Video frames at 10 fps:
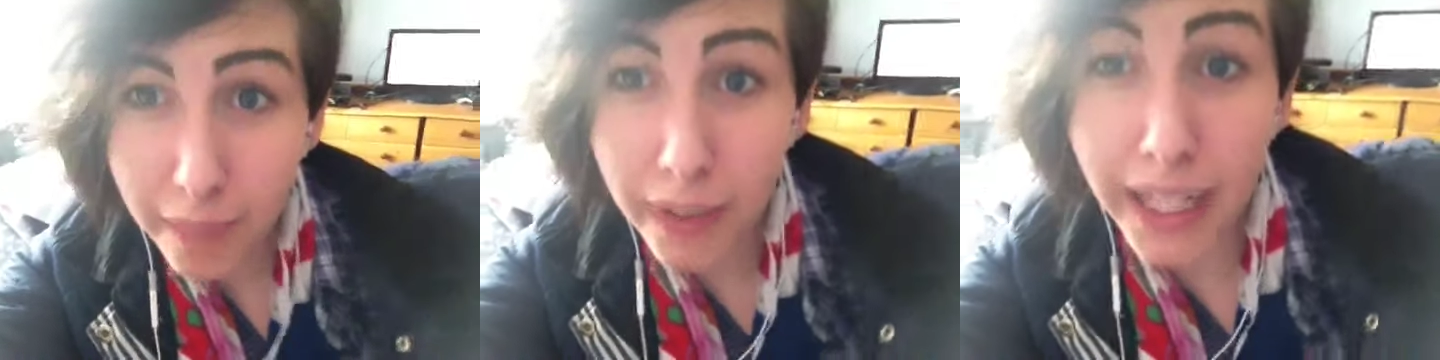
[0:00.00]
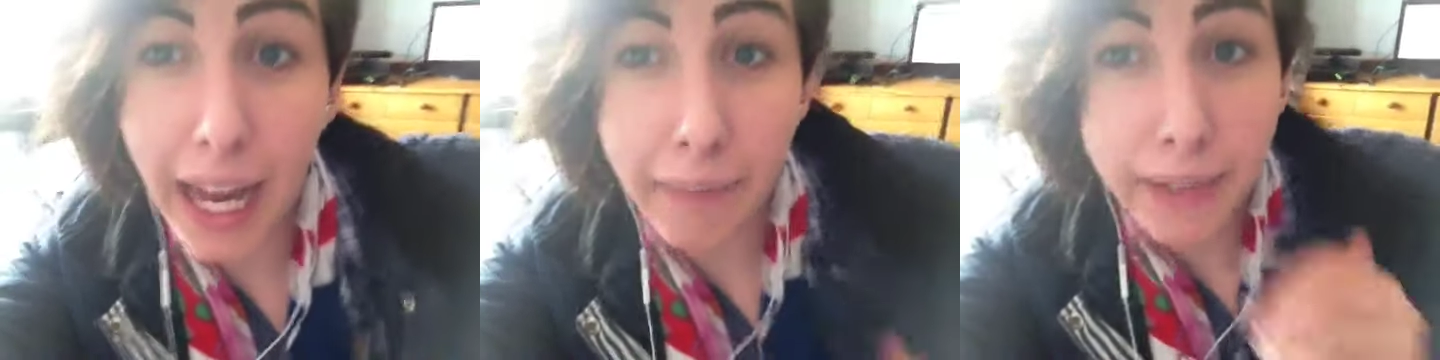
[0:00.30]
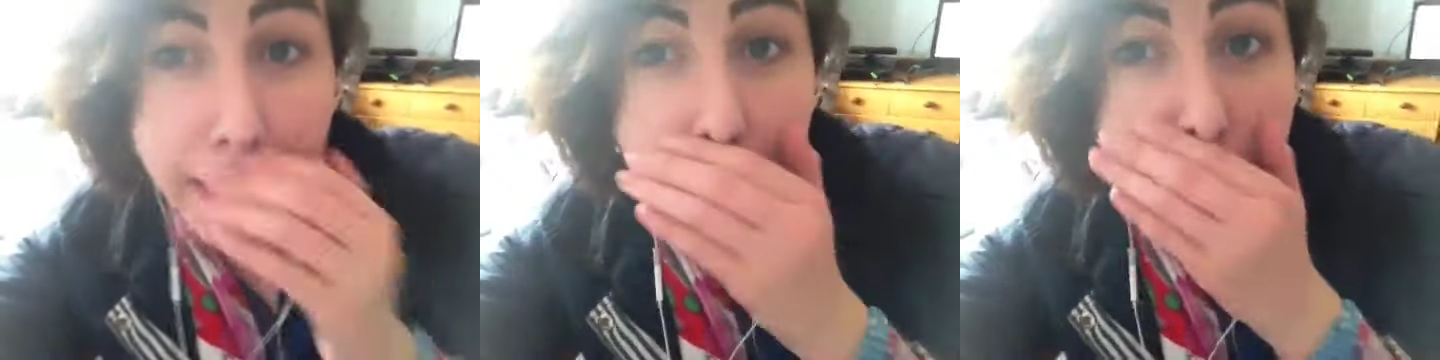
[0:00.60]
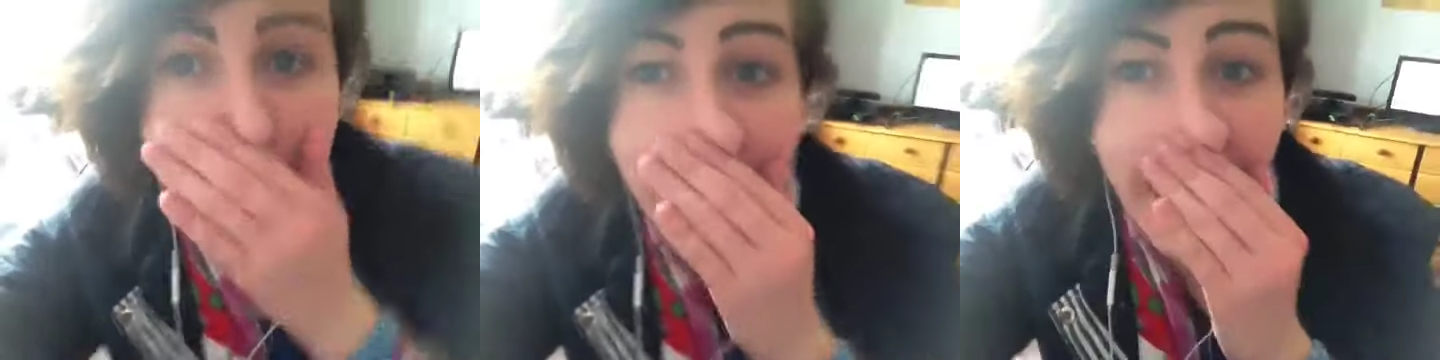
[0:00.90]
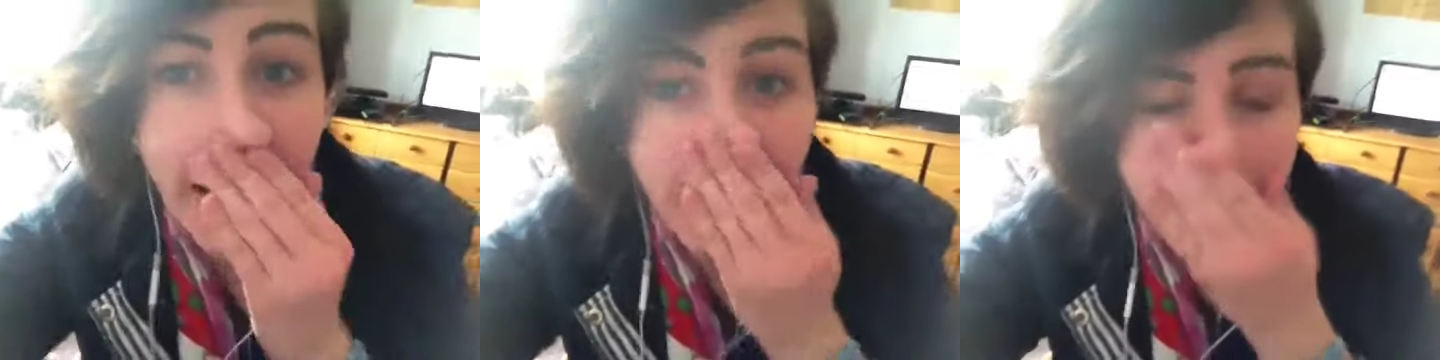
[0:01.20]
But yeah, I'm gonna go
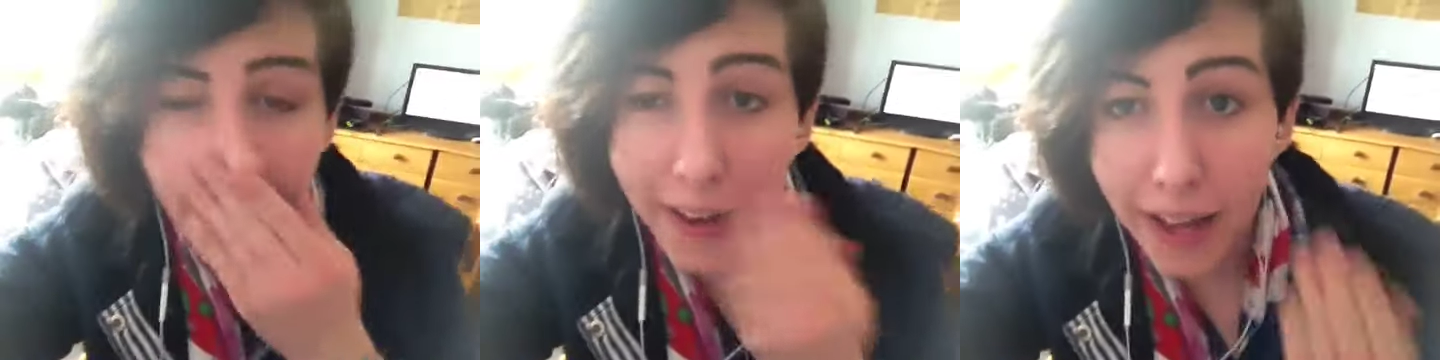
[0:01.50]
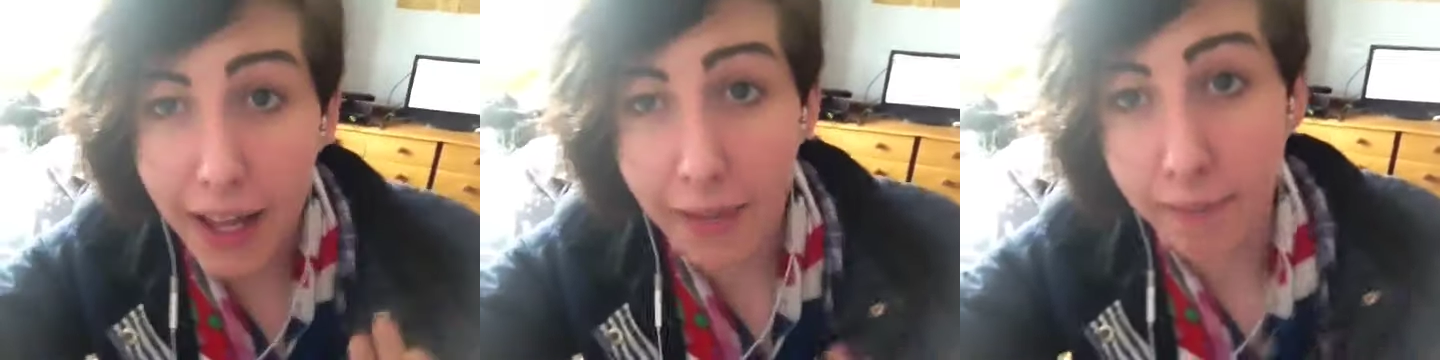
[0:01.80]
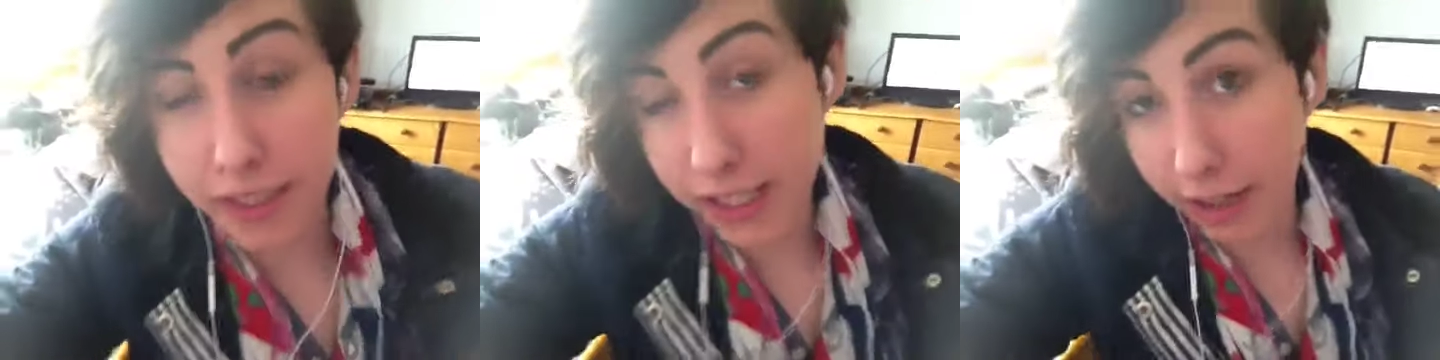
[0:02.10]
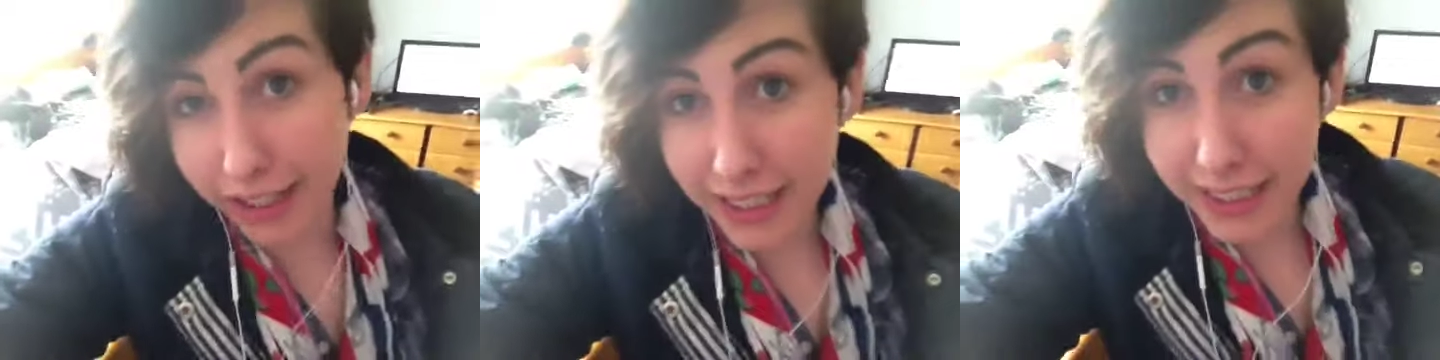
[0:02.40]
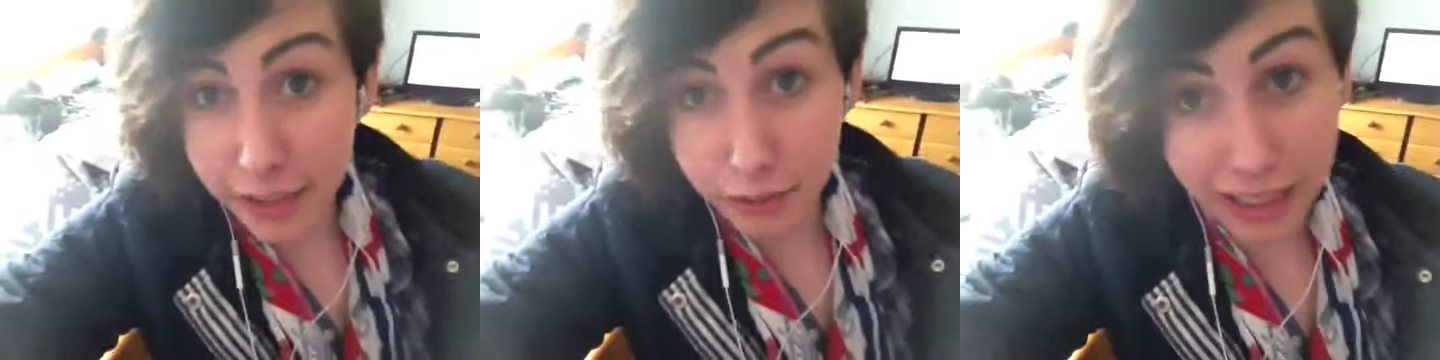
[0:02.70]
now. Sorry this
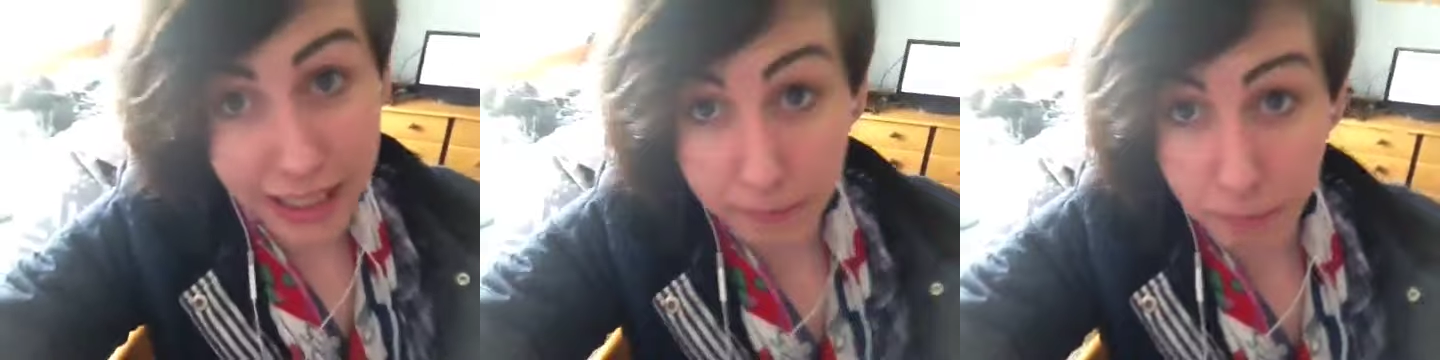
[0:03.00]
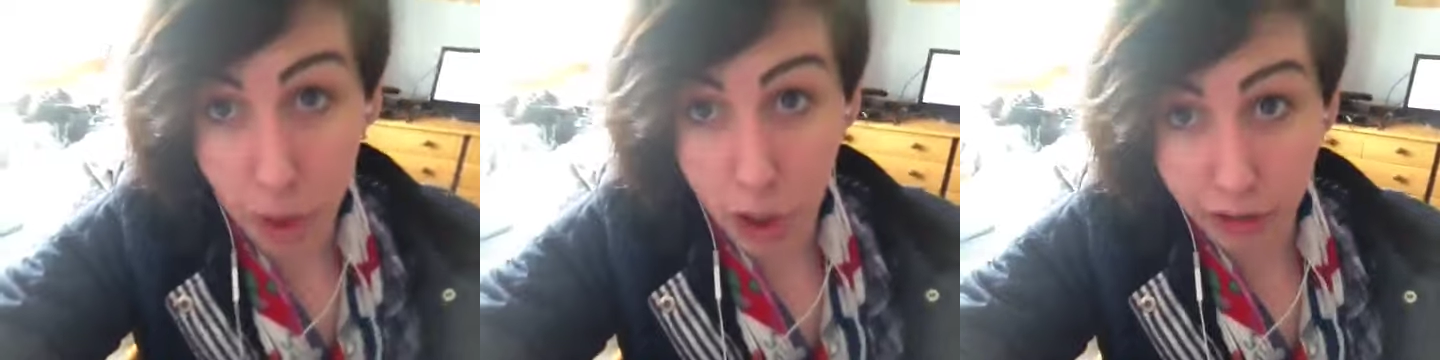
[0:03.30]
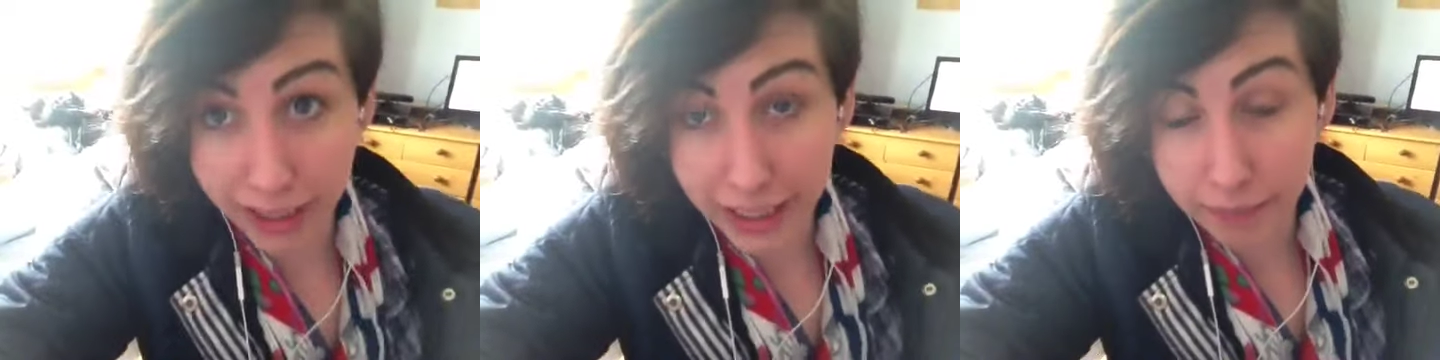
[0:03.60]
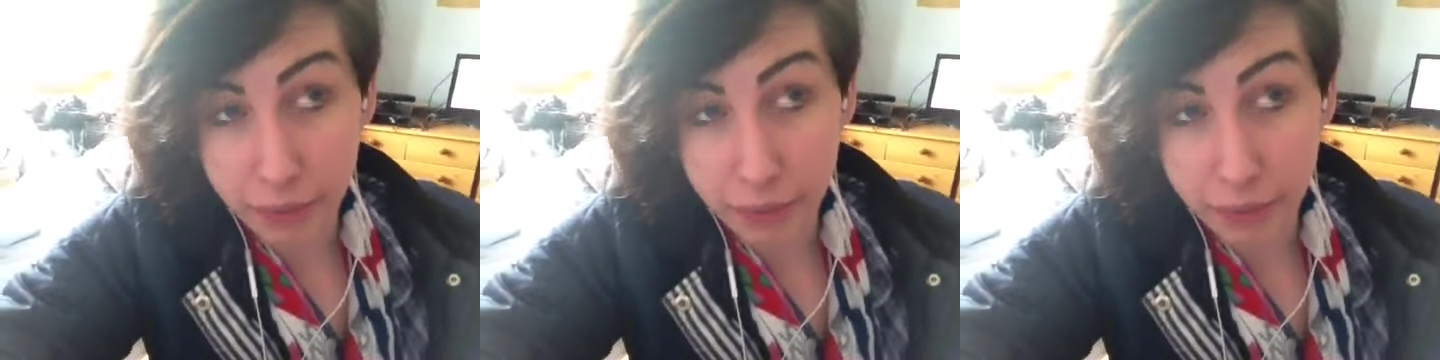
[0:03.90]
is really boring,